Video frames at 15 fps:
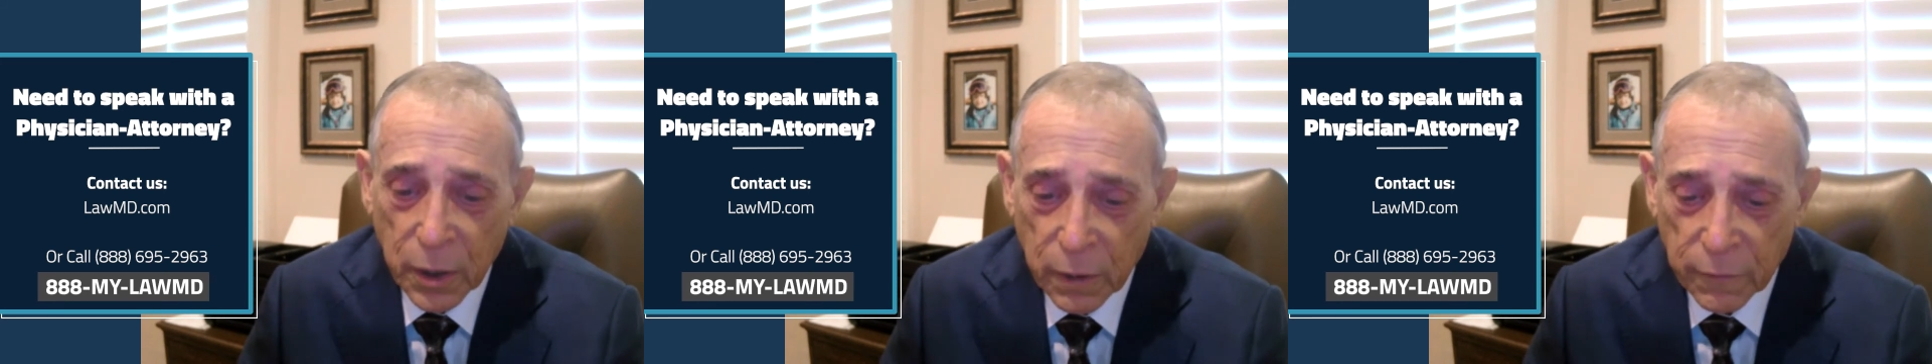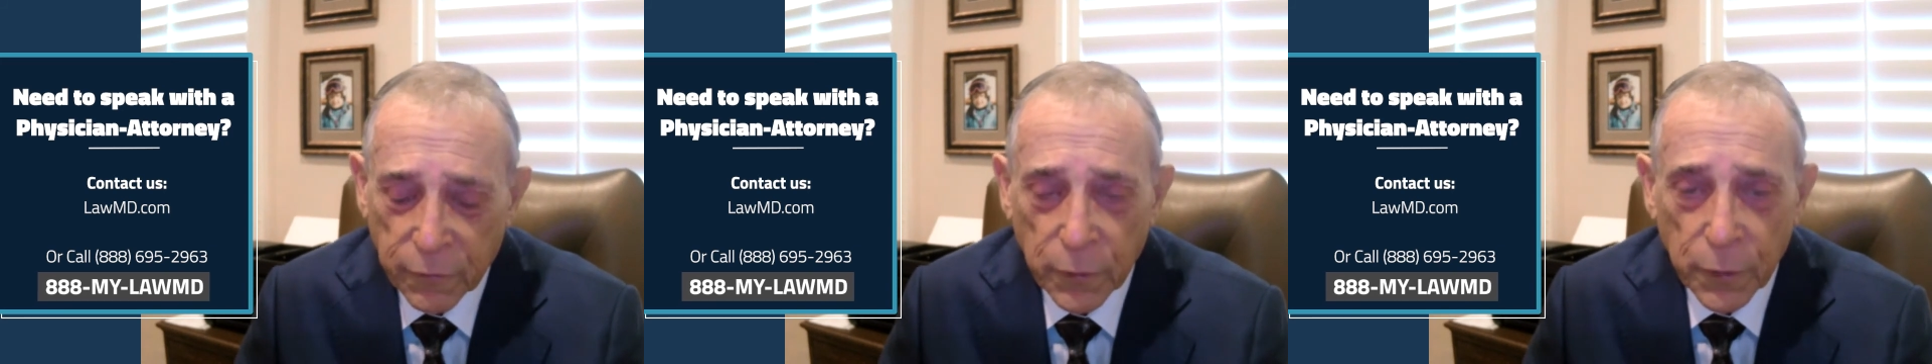
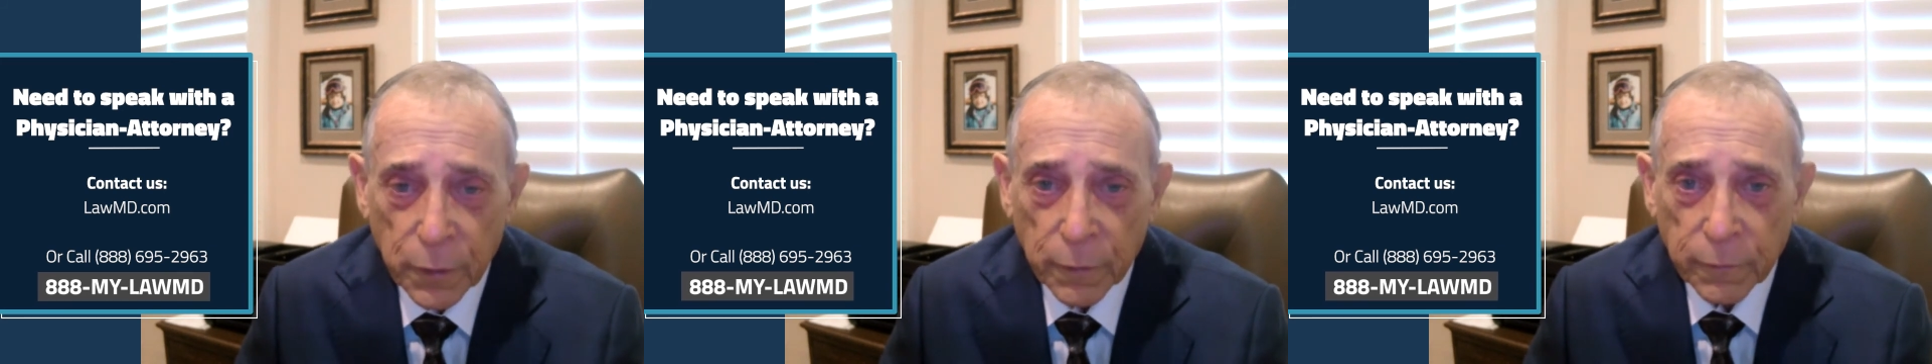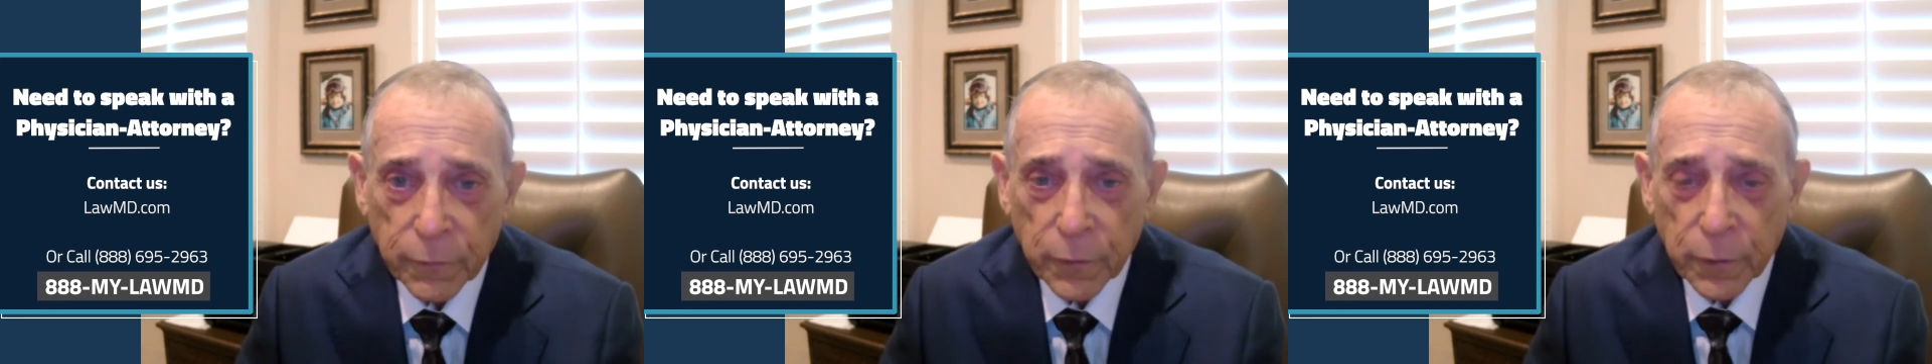
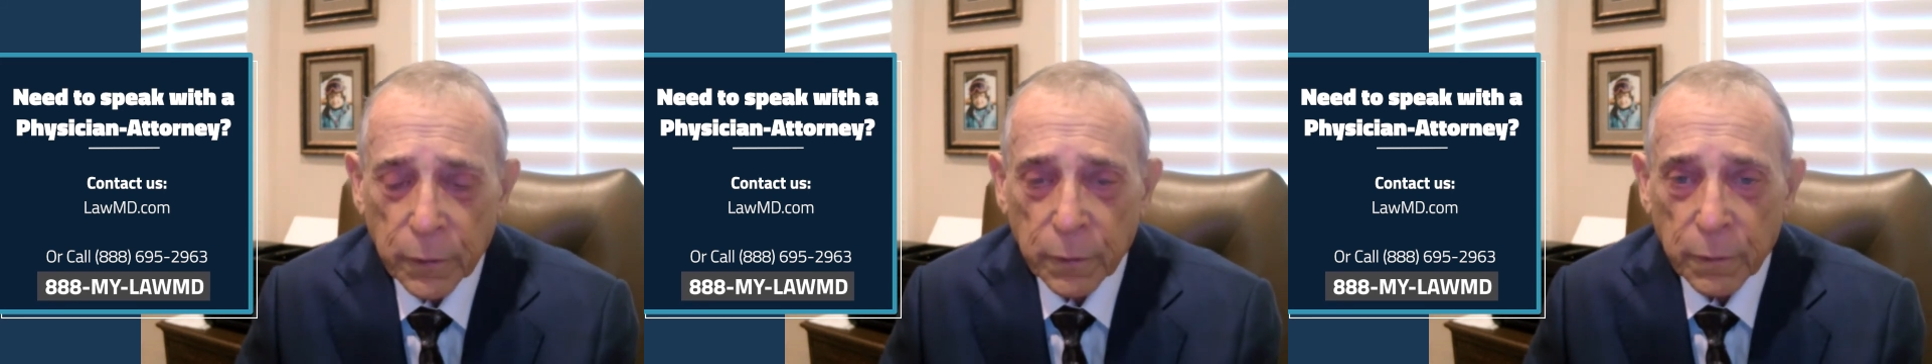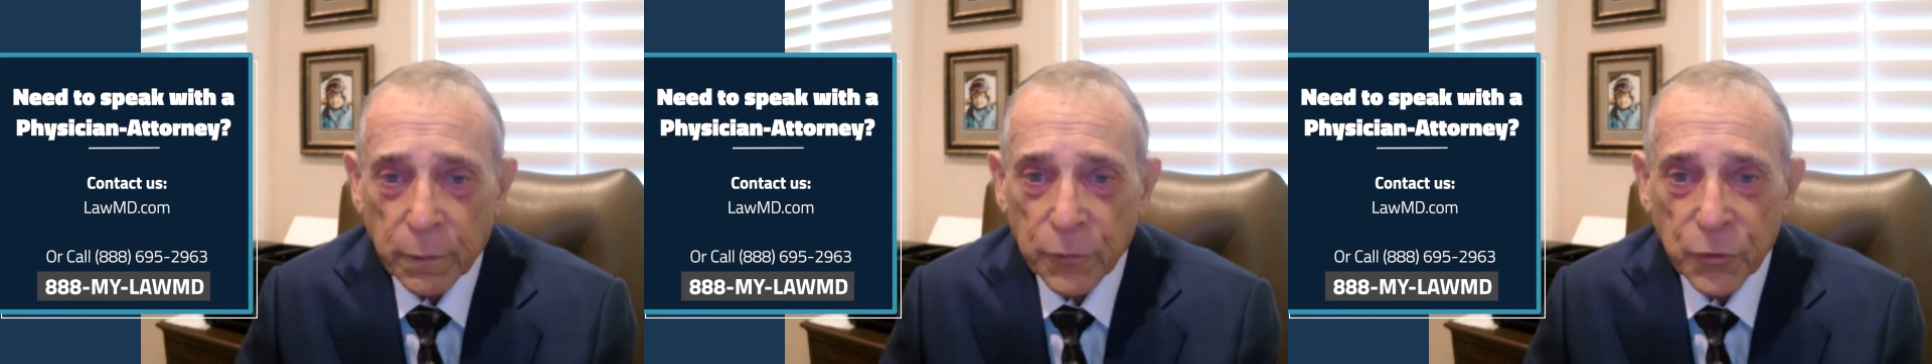
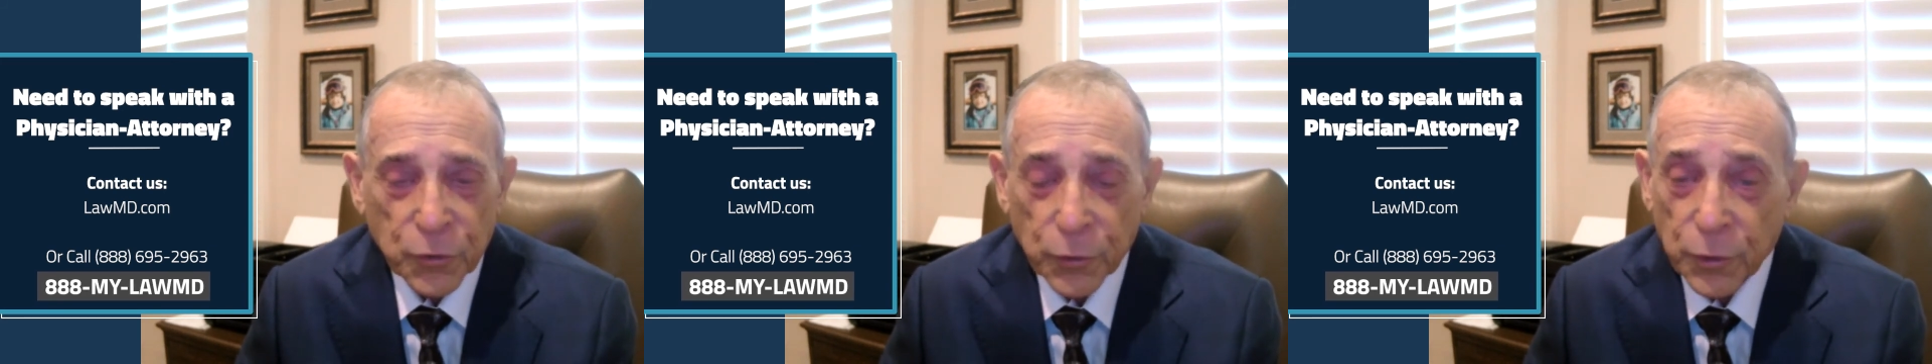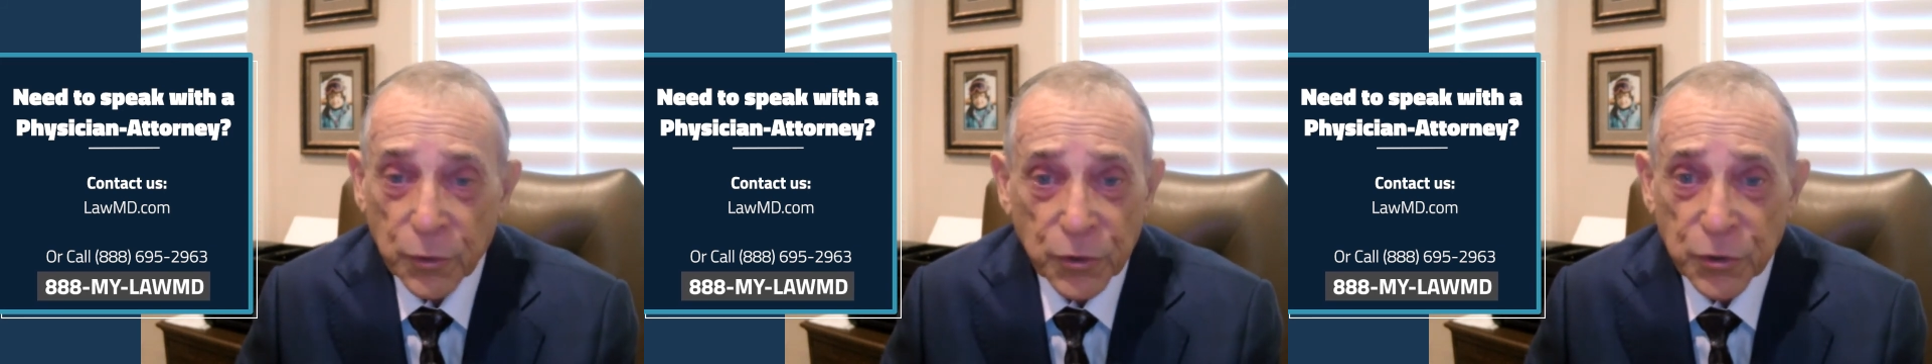for
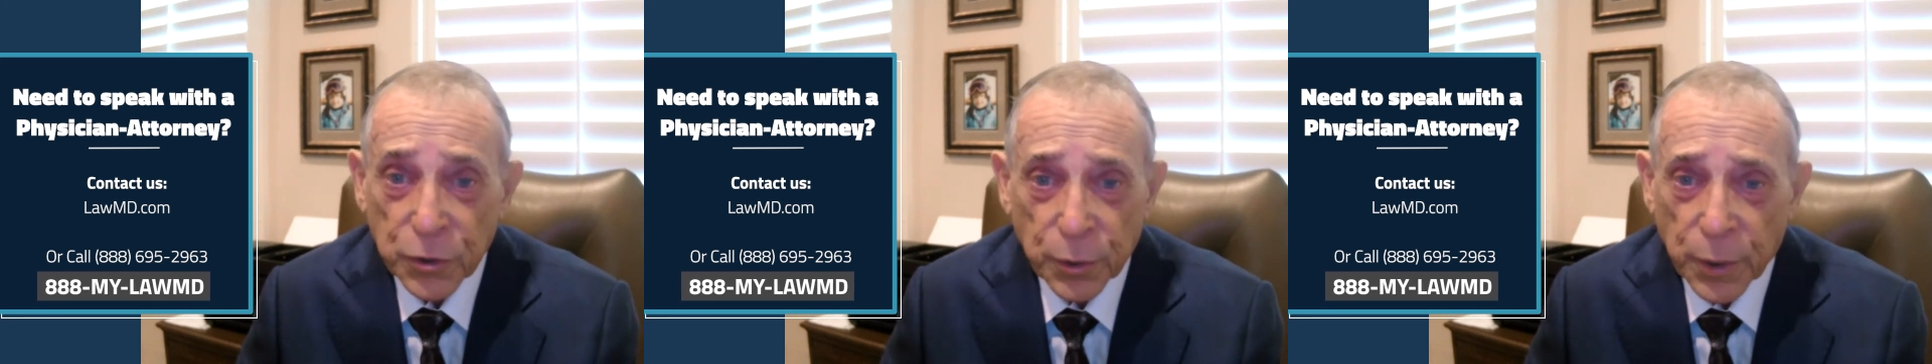jurors who